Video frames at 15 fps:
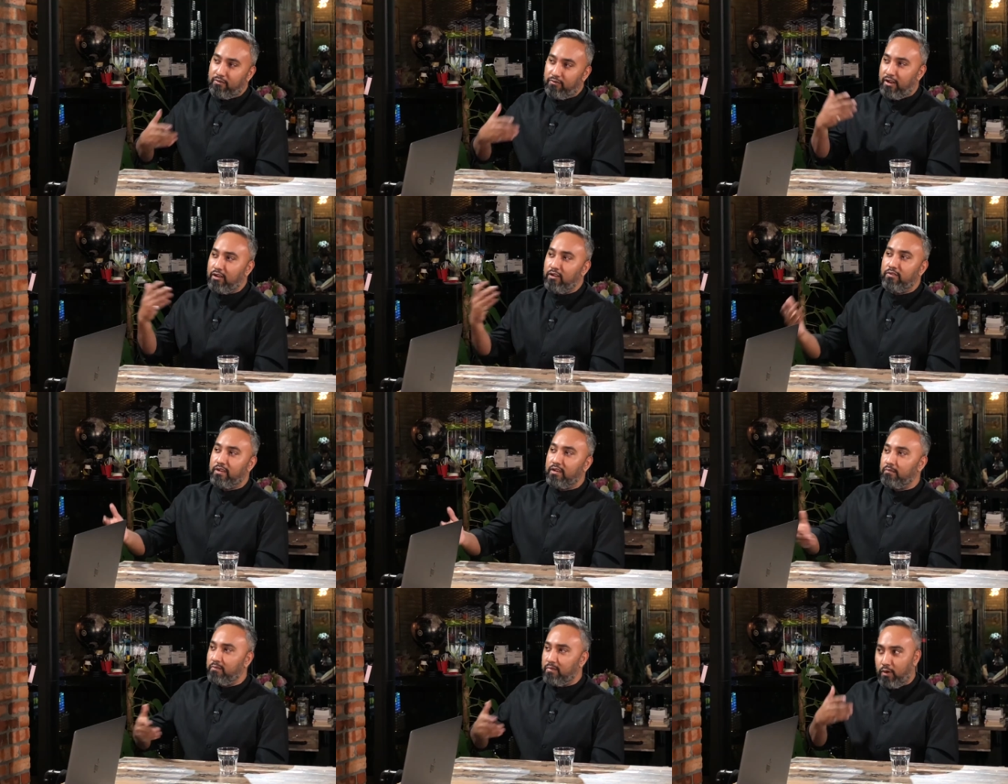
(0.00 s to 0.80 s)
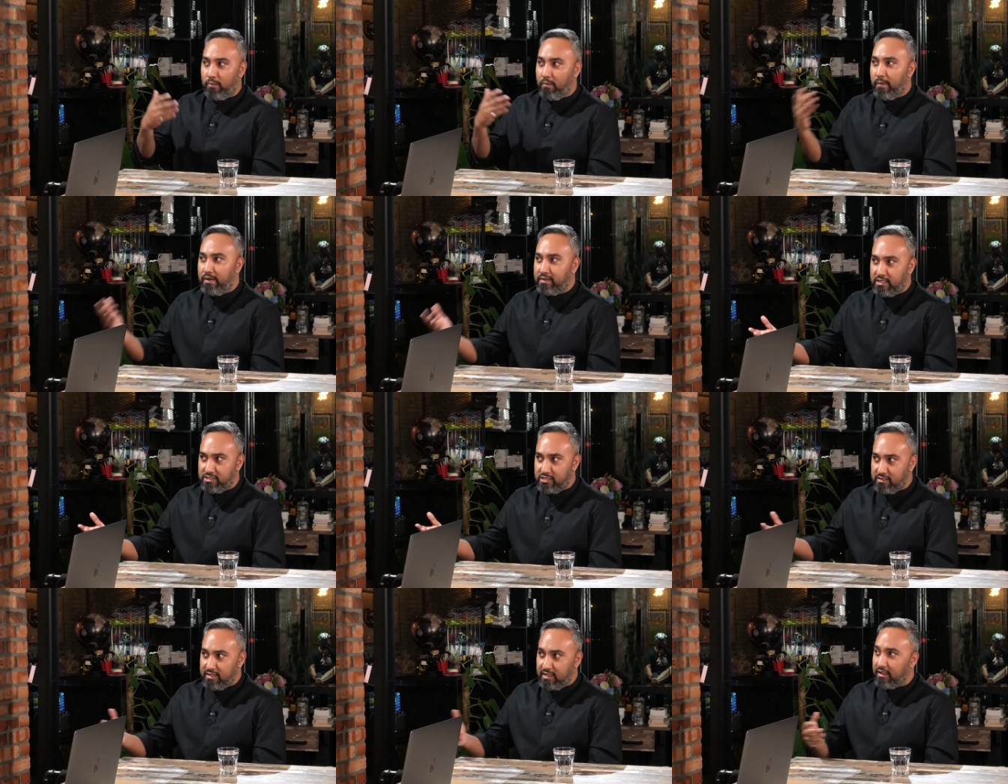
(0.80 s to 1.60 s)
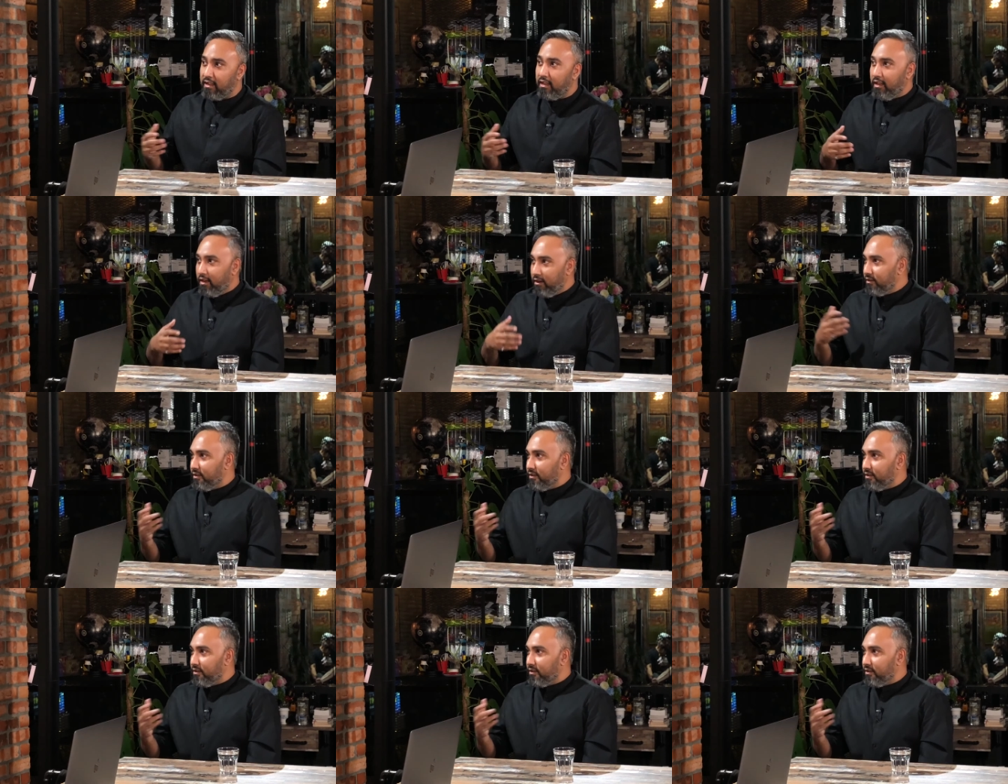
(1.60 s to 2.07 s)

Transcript: a friend over one mama session saying, yep.